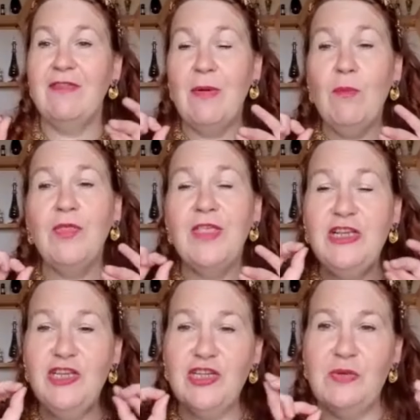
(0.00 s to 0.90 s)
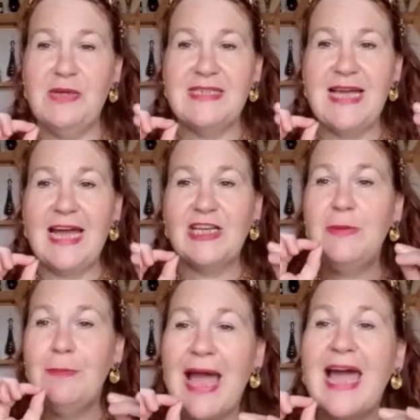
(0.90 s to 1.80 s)
and then what they do is they
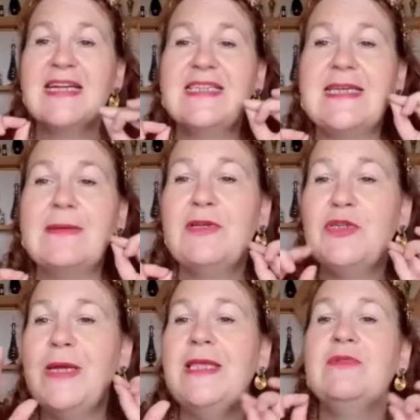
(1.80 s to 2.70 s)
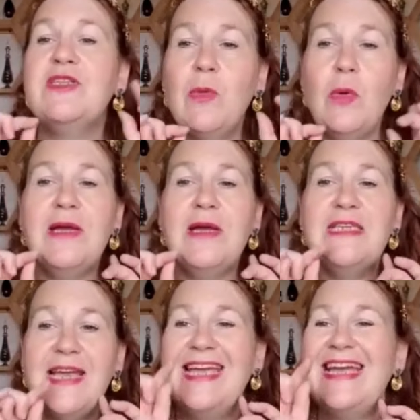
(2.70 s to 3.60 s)
actually pass it between them, so almost
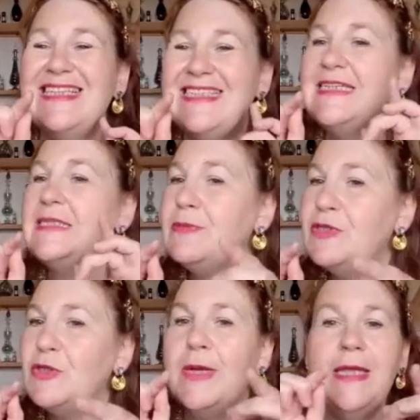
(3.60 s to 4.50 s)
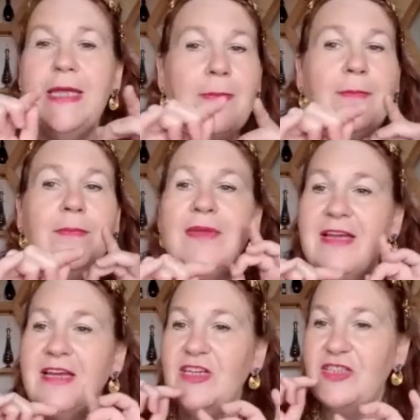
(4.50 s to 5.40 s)
like kisses between them.
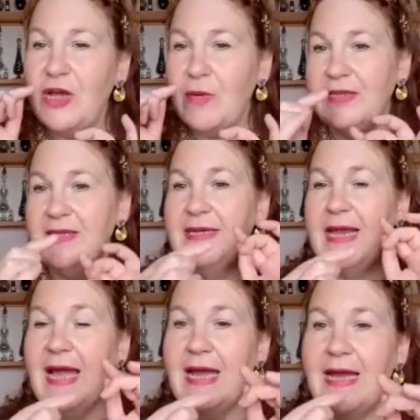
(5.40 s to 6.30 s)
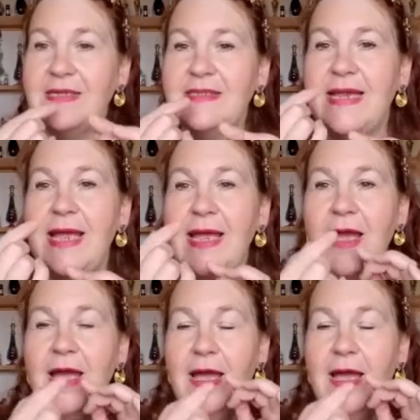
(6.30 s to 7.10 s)
So, and then as it